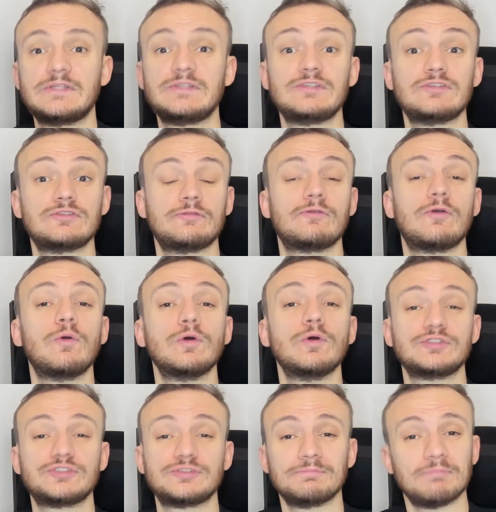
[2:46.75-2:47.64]
This is of
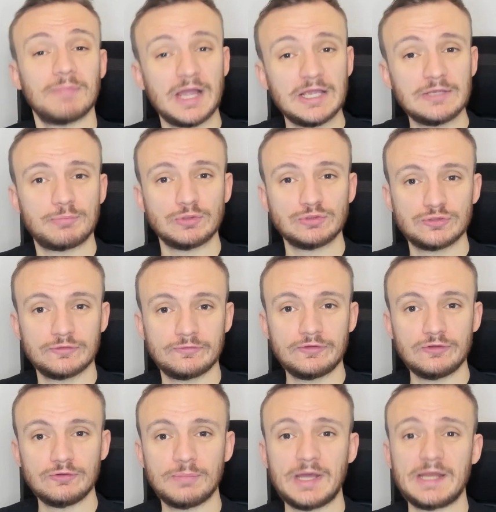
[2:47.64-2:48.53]
course my point of
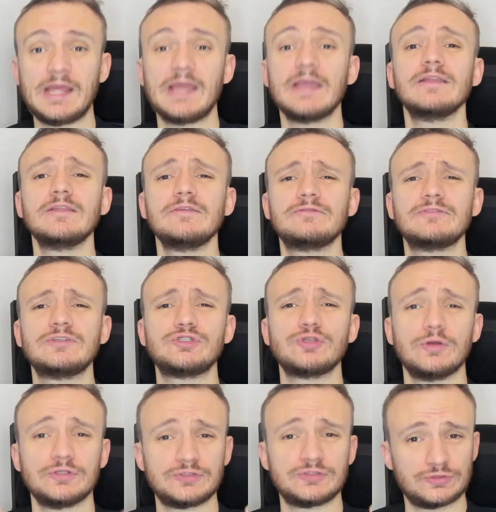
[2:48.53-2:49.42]
view, but I leave the
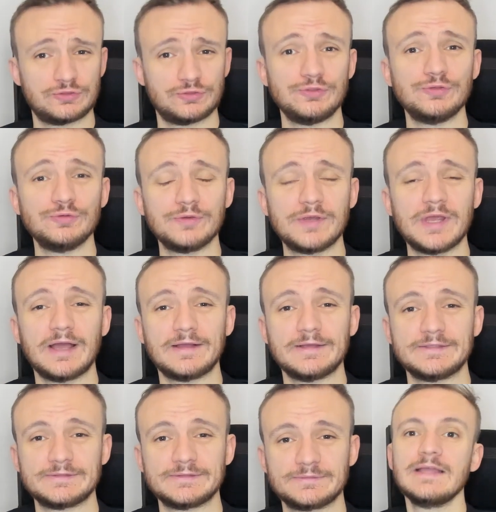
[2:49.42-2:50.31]
choice to you
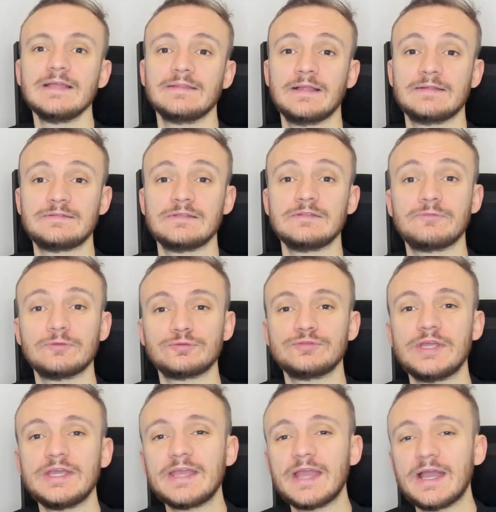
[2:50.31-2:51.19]
guys. That's it for
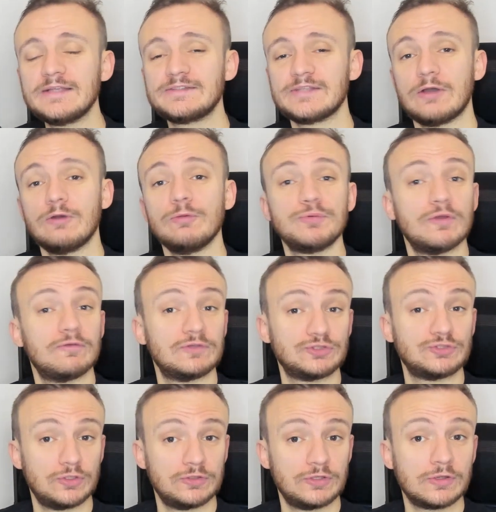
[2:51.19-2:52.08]
today guys, I hope you have
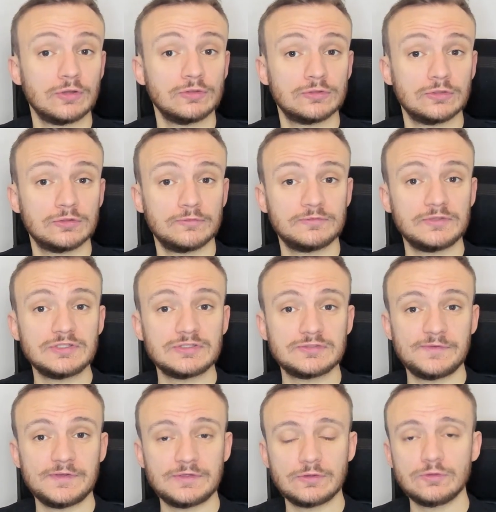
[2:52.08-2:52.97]
enjoyed the content of
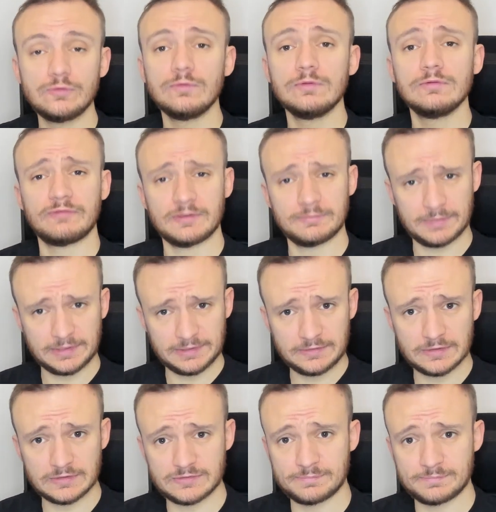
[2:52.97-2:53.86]
this video. You will find my
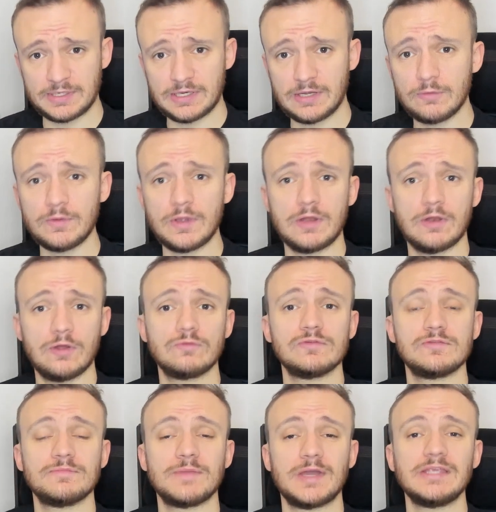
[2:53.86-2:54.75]
details below
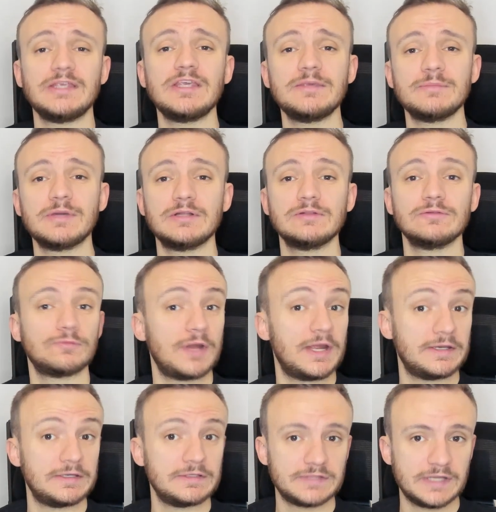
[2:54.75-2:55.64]
along with my email,
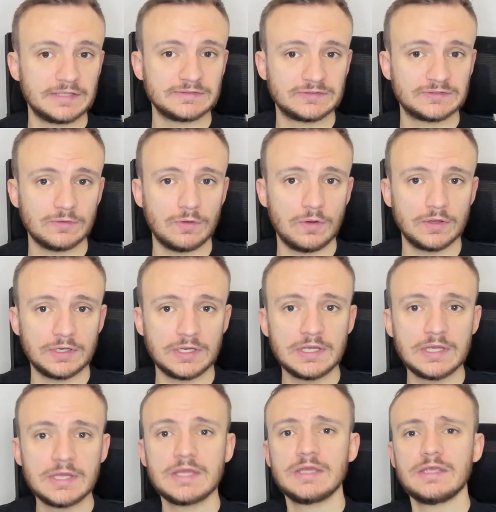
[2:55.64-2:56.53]
Reddit and so
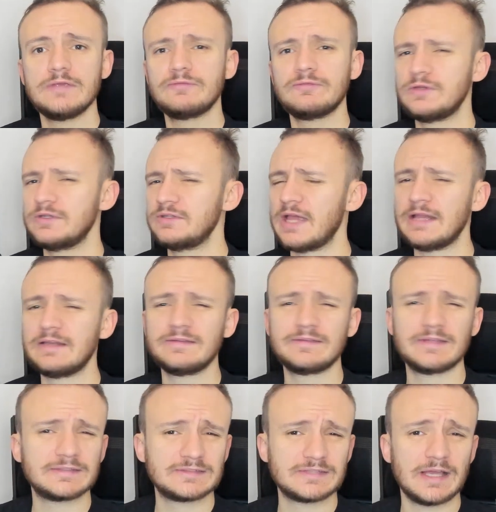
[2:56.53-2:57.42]
on. If you need any
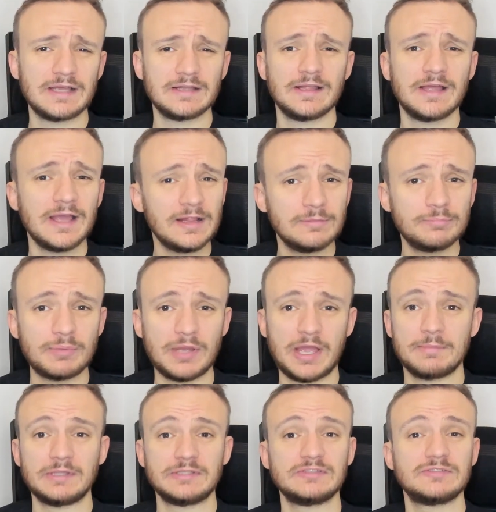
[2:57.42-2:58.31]
textile help,
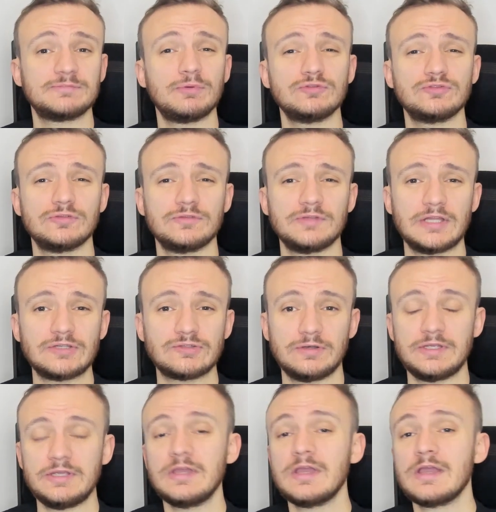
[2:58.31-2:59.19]
I'm at disposal
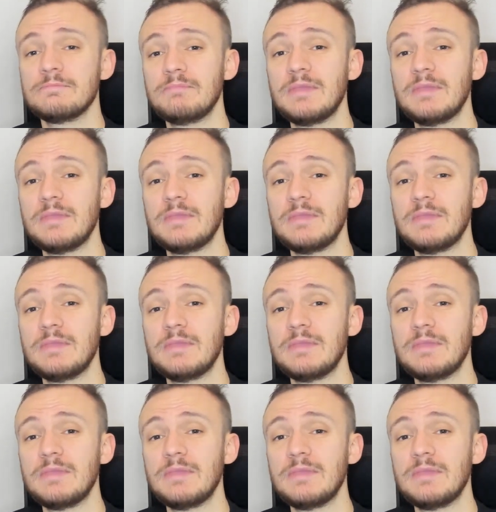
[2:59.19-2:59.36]
naturally.